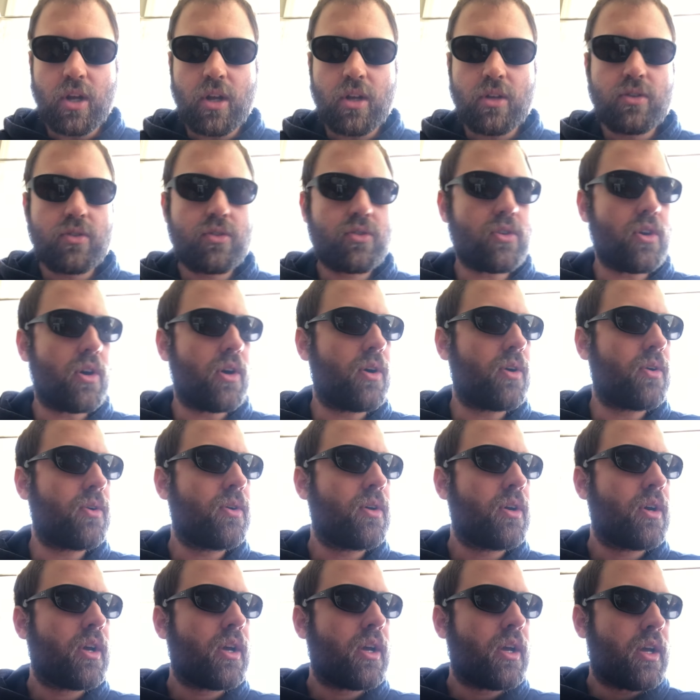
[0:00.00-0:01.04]
So
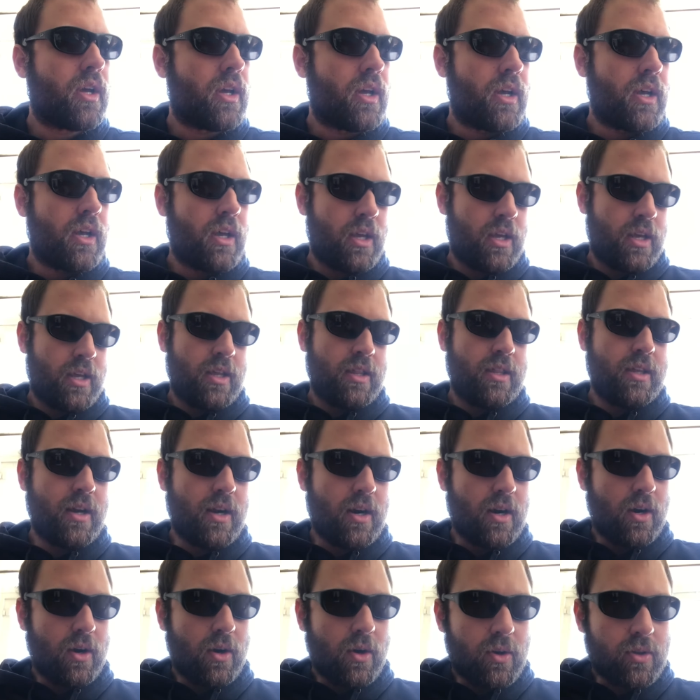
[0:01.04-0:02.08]
there
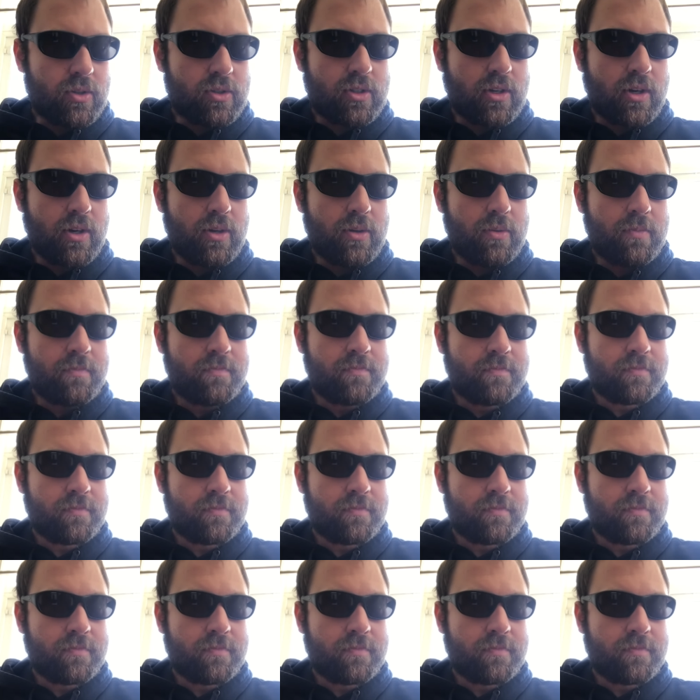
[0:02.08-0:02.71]
are also